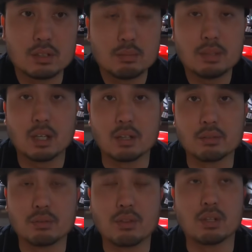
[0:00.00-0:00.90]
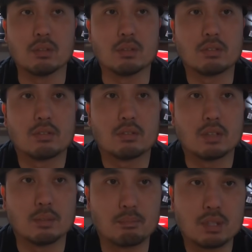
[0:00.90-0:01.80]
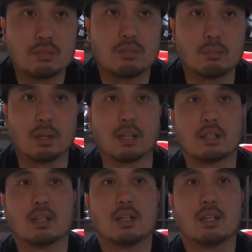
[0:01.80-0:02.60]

to be honest with you. It's a beautiful bike.